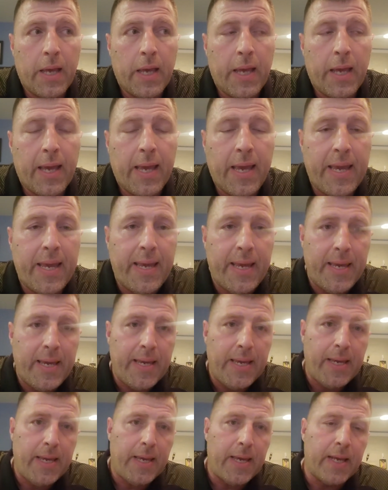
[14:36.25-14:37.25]

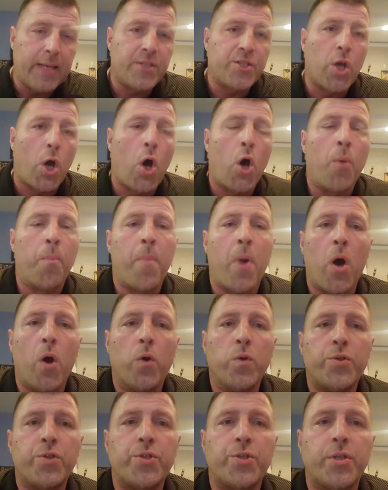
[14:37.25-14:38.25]
he is
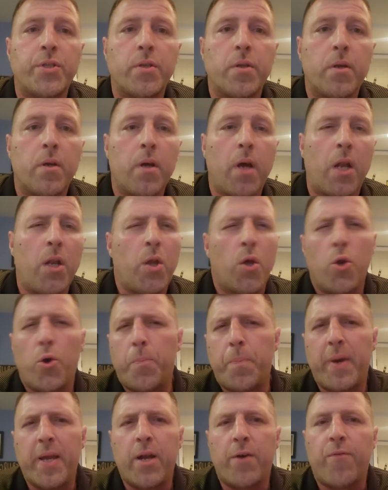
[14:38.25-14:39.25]
almost a little
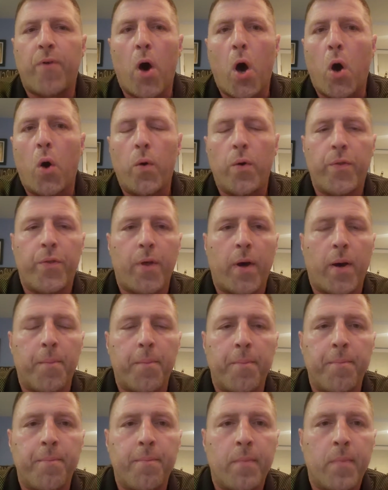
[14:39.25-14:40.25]
bit of all of them.
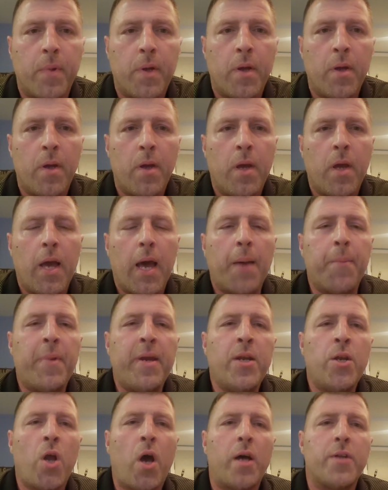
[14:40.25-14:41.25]

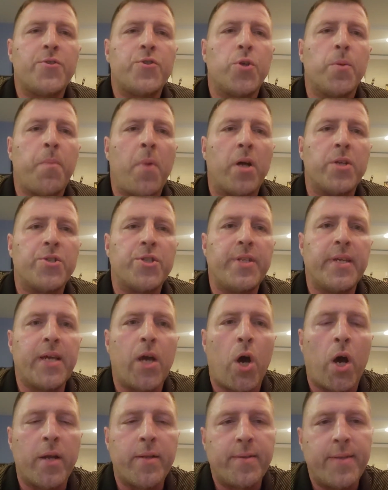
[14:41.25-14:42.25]
Not so much
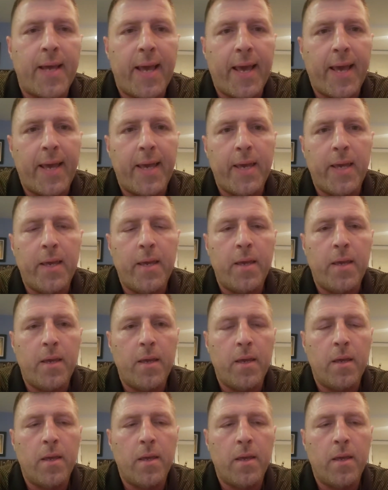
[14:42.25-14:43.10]
Deontay.